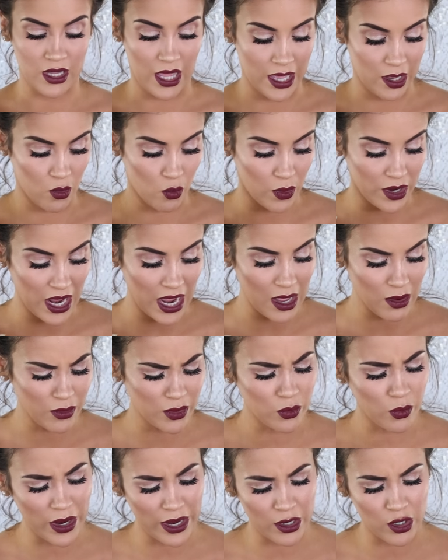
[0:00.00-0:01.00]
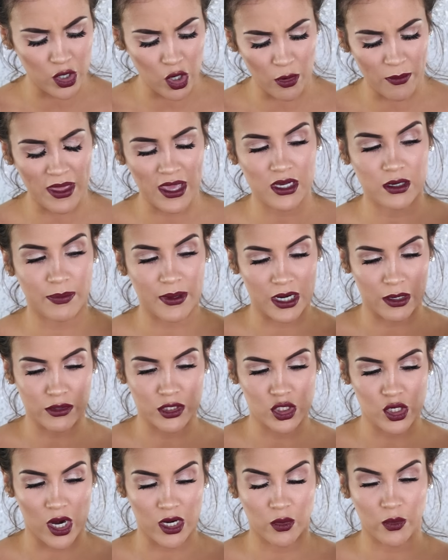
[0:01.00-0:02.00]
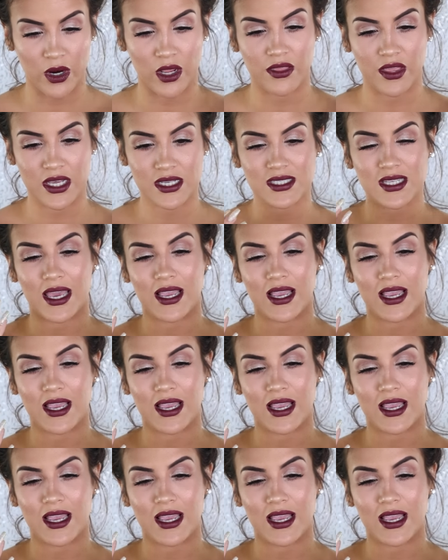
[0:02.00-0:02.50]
Like when I would wear no makeup and I would try to wear this,